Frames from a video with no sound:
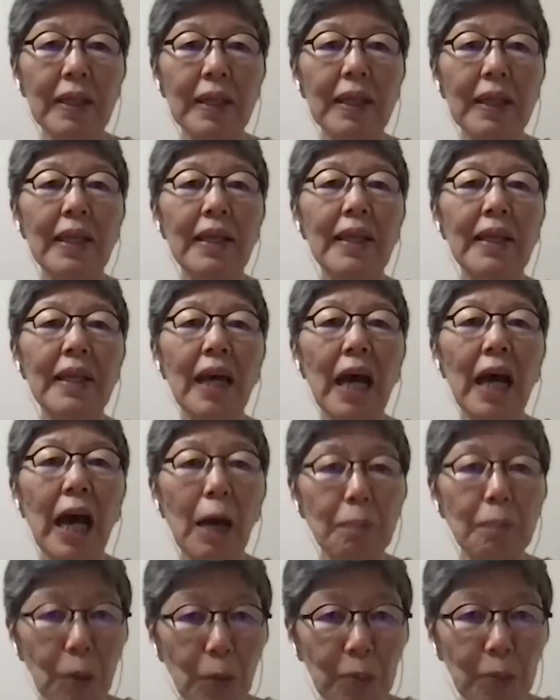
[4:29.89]
in an
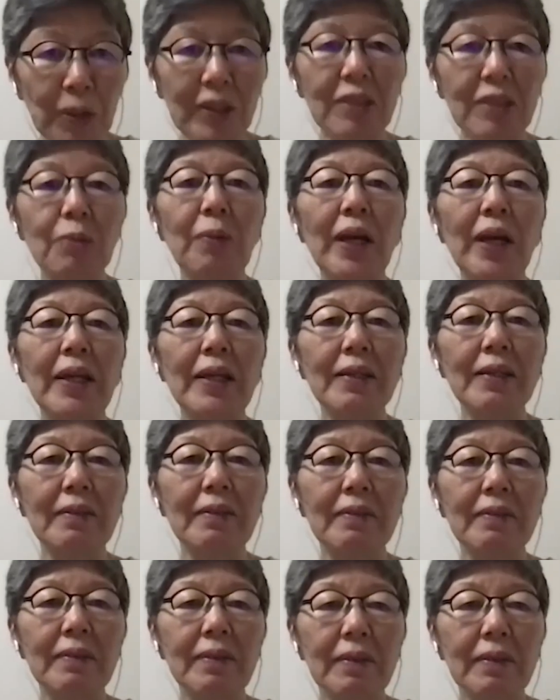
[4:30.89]
appropriate way
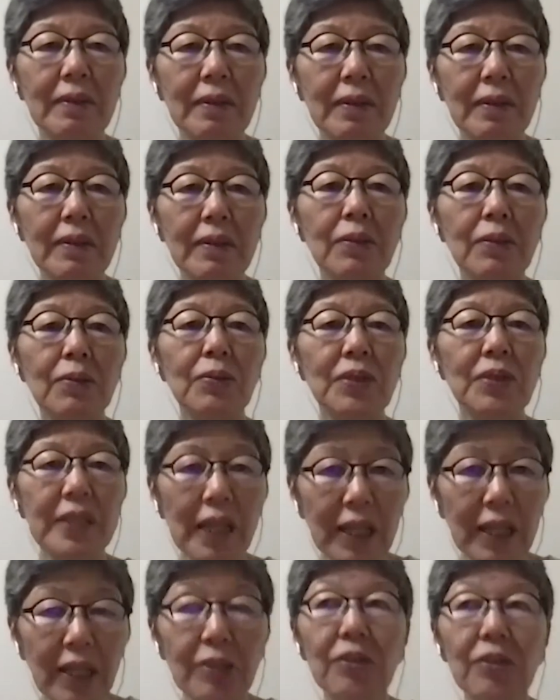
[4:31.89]
to
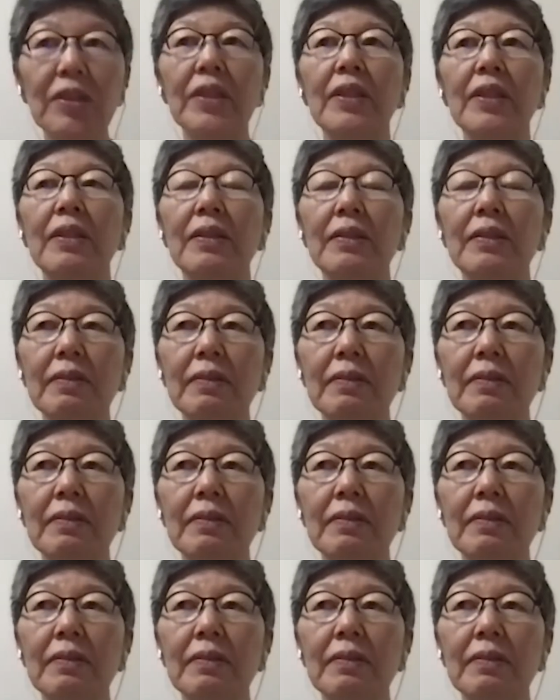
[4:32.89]
guarantee